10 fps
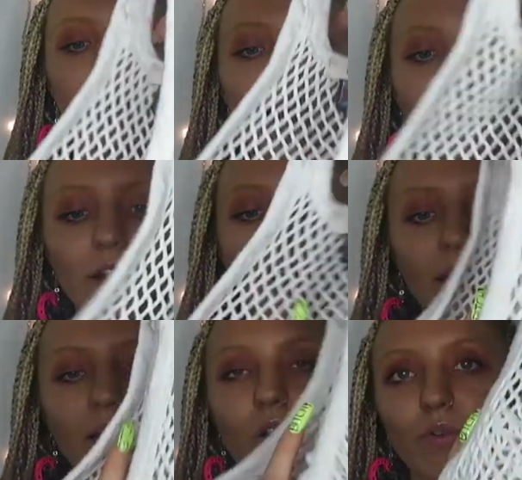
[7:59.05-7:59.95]
layer
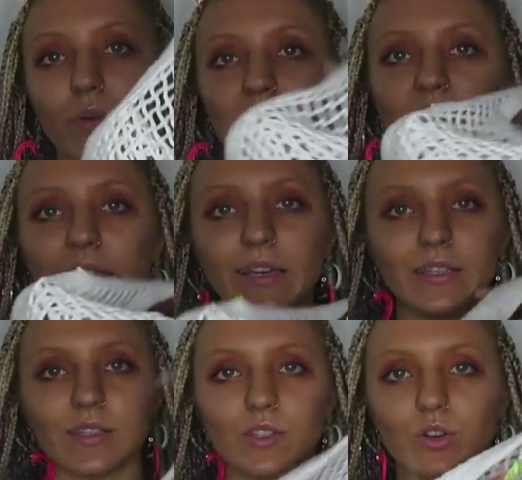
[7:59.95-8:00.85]
like over
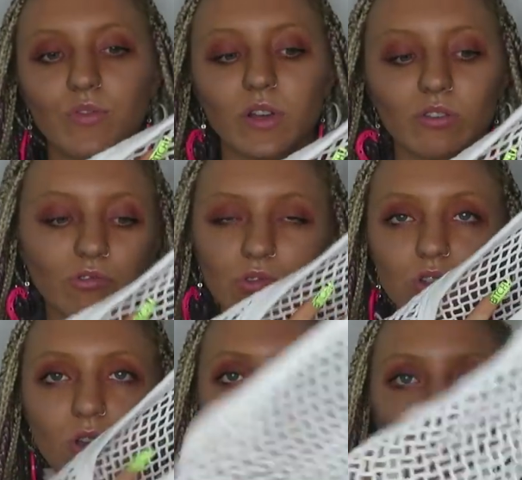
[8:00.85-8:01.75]
bikinis and stuff like like
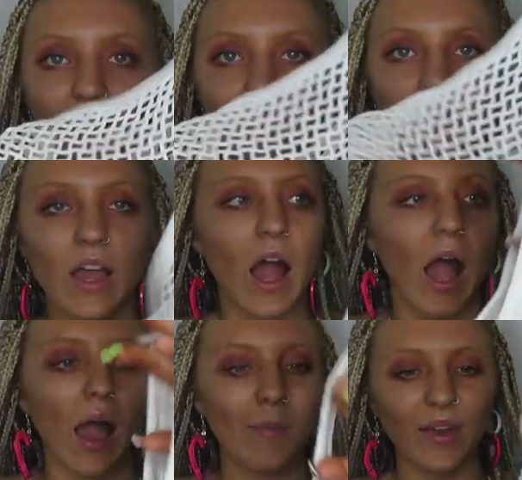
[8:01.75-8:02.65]
just so handy.
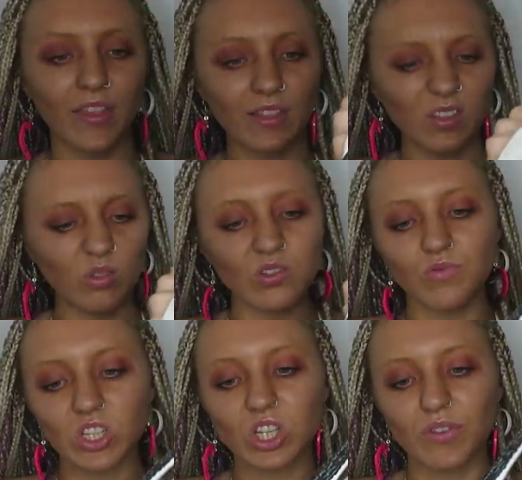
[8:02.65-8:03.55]
Um, I think this was
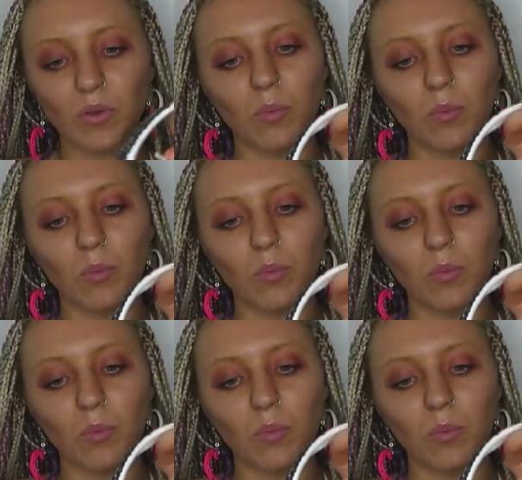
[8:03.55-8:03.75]
originally